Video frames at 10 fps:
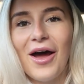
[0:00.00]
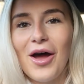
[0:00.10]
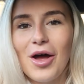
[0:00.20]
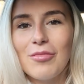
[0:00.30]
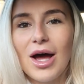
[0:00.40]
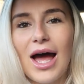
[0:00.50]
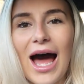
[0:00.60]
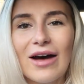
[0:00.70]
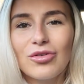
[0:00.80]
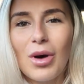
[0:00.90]
I
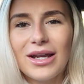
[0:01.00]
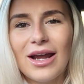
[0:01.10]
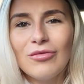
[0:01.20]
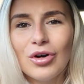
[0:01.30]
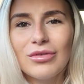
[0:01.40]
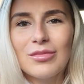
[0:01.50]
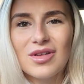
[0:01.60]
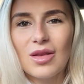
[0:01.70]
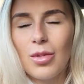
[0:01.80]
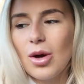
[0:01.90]
have quite narrow ribs
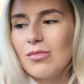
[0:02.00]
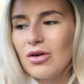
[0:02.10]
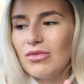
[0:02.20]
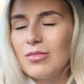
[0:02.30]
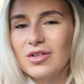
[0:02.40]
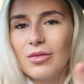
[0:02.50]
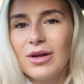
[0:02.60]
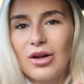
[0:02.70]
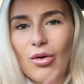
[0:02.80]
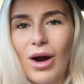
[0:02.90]
at the bottom. My ribs come
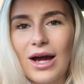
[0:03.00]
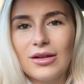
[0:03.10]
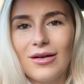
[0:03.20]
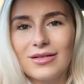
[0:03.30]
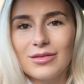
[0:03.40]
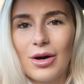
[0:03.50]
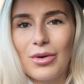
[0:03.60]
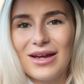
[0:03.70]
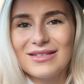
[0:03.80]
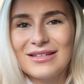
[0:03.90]
in quite a lot, so my
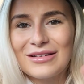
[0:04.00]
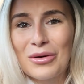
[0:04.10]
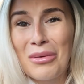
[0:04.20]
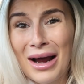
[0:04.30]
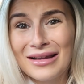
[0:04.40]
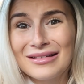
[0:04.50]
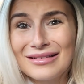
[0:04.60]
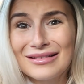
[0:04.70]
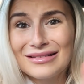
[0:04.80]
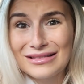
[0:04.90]
waist is quite
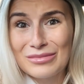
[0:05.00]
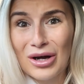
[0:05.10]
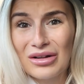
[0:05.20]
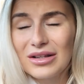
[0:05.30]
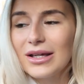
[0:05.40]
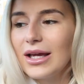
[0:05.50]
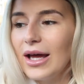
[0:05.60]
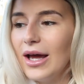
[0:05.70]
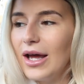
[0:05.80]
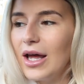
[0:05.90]
small.
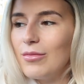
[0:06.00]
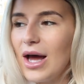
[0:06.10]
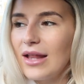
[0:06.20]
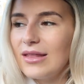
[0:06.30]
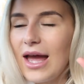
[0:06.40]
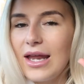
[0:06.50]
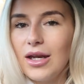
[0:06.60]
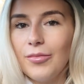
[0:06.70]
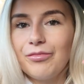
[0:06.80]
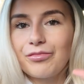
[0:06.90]
And
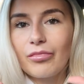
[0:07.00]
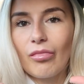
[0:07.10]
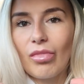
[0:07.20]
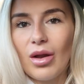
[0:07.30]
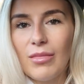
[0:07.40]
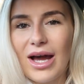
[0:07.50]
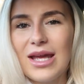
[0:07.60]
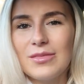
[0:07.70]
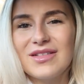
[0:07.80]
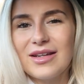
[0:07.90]
then my
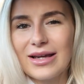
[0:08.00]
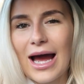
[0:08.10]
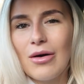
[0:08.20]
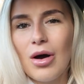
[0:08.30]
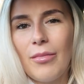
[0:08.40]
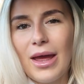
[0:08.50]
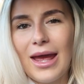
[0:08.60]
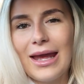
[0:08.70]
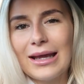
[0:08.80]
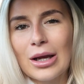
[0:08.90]
hips stick out a
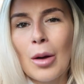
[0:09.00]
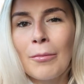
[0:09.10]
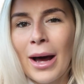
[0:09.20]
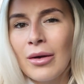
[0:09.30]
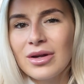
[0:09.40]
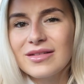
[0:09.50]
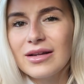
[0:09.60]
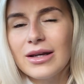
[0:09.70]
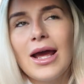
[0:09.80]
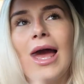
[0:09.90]
bit in
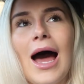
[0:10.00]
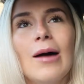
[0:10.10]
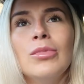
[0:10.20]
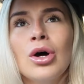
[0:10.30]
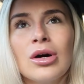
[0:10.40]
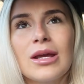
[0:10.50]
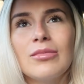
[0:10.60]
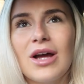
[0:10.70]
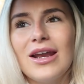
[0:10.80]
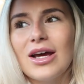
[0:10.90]
comparison. I'm no
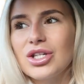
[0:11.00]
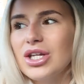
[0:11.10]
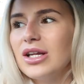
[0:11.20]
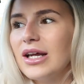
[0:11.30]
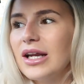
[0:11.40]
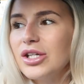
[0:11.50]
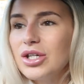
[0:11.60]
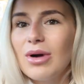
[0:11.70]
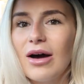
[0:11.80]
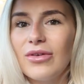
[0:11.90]
Kim Kardashian and I
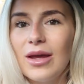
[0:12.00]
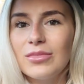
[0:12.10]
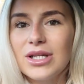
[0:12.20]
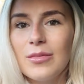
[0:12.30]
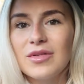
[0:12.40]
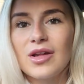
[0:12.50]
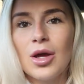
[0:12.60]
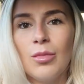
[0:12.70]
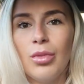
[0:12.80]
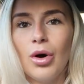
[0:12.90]
do have hip dips,
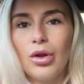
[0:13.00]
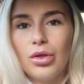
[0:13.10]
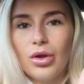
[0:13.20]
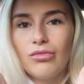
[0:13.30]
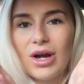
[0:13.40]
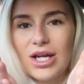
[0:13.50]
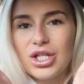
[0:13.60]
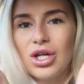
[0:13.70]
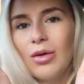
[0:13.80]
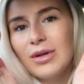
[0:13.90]
but the
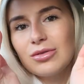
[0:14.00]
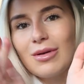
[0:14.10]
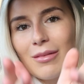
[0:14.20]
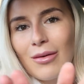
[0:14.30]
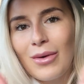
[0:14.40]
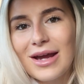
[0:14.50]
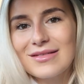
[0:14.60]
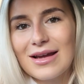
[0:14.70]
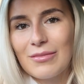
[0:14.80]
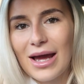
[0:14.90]
ratio between my
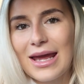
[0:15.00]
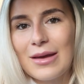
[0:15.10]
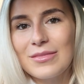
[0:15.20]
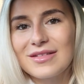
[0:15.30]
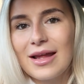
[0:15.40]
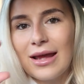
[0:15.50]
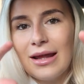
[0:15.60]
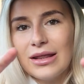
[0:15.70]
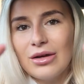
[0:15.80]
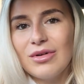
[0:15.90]
waist and my hips,
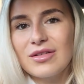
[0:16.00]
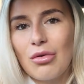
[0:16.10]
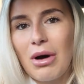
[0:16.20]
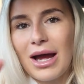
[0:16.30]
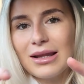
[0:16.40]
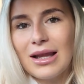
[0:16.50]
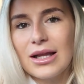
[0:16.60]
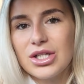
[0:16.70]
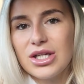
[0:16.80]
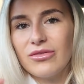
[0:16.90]
there is quite a
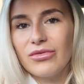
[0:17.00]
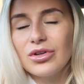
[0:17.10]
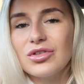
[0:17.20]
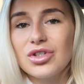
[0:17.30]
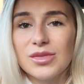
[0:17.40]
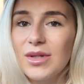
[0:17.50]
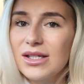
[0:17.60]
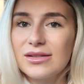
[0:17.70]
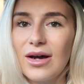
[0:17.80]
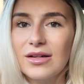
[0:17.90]
large difference just
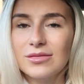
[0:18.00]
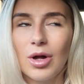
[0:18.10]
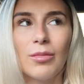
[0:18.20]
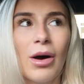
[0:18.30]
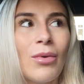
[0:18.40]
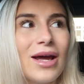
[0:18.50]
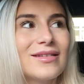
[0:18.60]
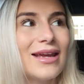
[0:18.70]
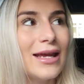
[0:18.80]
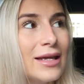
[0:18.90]
because of how small my
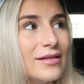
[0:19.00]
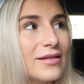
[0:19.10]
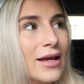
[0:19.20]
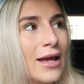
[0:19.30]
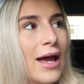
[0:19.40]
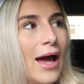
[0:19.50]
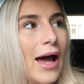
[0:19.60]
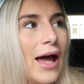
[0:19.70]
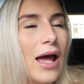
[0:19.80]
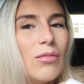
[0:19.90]
waist is.
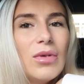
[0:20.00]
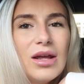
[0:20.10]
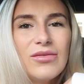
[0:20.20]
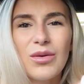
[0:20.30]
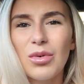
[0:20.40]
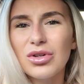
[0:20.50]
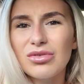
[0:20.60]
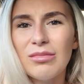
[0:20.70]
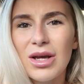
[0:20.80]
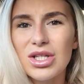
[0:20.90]
If you're
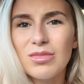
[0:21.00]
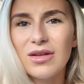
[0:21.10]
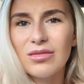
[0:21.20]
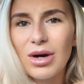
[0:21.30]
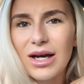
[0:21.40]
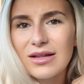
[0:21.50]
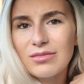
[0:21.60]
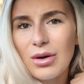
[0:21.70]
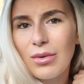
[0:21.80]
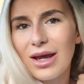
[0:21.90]
wondering measurements
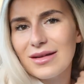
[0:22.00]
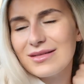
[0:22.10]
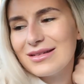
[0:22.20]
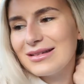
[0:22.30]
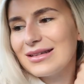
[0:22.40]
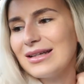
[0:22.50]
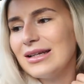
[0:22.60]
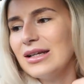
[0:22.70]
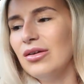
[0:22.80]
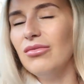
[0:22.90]
wise, my waist
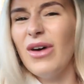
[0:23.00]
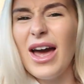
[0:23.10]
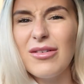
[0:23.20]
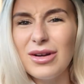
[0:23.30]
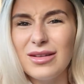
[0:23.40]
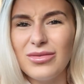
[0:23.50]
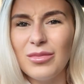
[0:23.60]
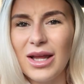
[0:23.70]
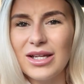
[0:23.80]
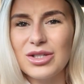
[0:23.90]
varies
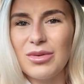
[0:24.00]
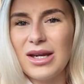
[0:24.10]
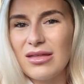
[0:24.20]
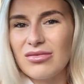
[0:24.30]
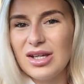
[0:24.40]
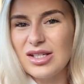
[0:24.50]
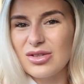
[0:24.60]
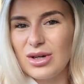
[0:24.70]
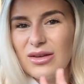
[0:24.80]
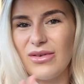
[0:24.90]
from like 23 to
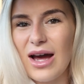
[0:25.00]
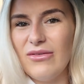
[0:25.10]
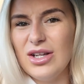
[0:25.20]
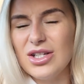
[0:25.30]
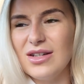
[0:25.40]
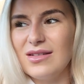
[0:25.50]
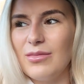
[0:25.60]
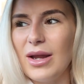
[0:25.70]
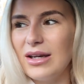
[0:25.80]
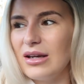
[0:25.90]
25 inches
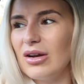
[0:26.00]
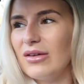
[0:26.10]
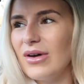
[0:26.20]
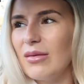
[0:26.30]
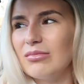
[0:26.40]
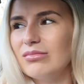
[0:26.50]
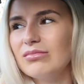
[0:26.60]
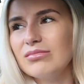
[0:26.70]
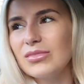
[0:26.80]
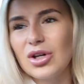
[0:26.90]
depending on if I'm
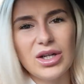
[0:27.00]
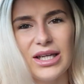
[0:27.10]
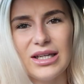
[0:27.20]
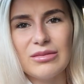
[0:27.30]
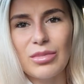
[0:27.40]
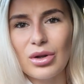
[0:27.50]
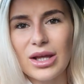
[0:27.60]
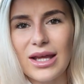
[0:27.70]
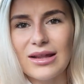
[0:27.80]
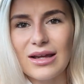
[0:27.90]
cutting,
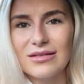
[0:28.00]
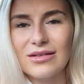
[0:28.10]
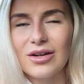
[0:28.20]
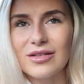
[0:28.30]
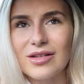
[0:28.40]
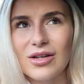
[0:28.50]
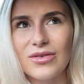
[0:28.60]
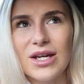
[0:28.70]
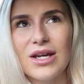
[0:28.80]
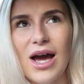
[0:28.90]
bulking, that sort of
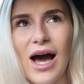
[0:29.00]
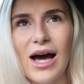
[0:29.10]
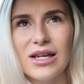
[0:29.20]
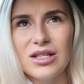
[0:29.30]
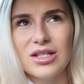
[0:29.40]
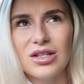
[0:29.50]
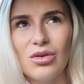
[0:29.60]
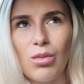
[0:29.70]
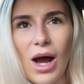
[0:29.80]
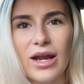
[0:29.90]
stuff. And
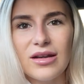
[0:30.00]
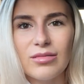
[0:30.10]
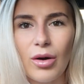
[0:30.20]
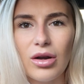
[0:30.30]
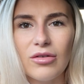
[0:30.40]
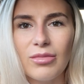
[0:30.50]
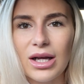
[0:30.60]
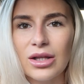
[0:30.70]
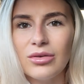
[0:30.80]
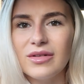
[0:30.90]
the widest point of
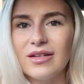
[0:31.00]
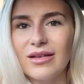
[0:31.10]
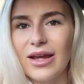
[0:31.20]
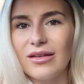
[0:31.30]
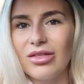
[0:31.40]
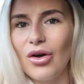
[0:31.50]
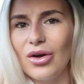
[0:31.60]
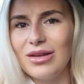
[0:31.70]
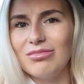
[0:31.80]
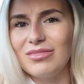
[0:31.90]
my glutes is like
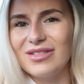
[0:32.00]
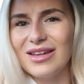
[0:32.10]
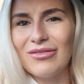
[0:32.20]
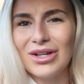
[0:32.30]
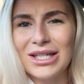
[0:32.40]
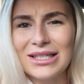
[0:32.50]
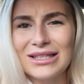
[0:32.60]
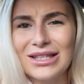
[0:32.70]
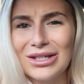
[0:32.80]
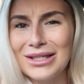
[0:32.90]
37
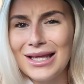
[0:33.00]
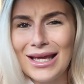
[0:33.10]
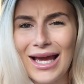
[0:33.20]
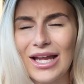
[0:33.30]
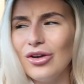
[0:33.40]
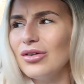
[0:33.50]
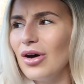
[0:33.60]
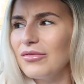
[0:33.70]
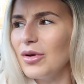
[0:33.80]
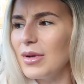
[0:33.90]
38. I don't know,
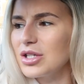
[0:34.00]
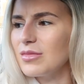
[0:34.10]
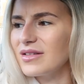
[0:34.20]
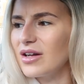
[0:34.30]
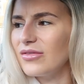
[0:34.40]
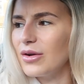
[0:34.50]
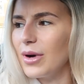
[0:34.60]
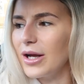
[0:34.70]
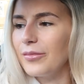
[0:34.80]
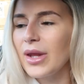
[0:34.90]
I've not measured myself in a
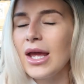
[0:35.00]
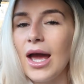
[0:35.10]
while.